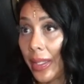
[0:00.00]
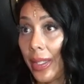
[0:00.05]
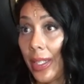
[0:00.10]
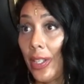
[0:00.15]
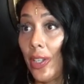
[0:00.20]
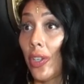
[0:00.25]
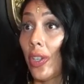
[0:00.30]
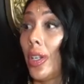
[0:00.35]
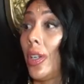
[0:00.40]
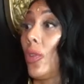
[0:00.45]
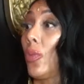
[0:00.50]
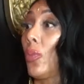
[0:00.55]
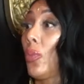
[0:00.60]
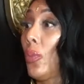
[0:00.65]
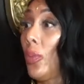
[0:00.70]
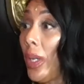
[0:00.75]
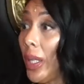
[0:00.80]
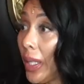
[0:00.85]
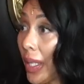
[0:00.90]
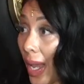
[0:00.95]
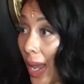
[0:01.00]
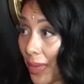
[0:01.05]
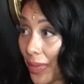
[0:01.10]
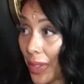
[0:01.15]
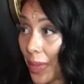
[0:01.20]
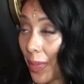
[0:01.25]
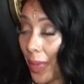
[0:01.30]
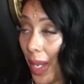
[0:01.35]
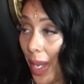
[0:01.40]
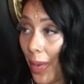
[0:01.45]
Then you're gonna really have
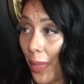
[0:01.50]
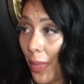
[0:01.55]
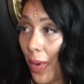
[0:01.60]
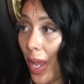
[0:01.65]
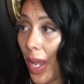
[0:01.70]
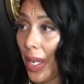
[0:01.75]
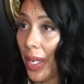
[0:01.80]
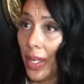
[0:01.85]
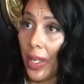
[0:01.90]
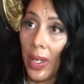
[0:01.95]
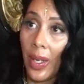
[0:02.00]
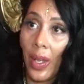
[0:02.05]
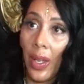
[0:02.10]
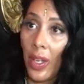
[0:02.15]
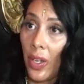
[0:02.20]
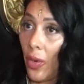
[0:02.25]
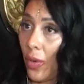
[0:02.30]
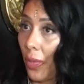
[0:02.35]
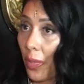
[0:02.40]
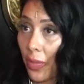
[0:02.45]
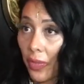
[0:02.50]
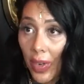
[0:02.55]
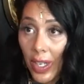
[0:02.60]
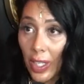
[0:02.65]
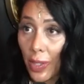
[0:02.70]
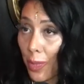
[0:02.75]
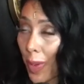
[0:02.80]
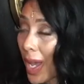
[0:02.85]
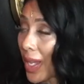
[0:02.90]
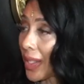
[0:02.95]
some game, right? Mm. Your own
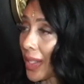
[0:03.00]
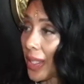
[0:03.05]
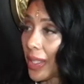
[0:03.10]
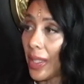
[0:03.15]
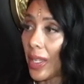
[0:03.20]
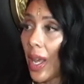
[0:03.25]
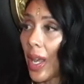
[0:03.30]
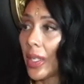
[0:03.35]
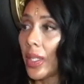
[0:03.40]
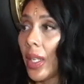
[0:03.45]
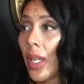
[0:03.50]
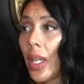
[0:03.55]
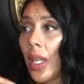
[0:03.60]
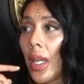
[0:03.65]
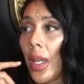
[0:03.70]
fresh pasta sauce.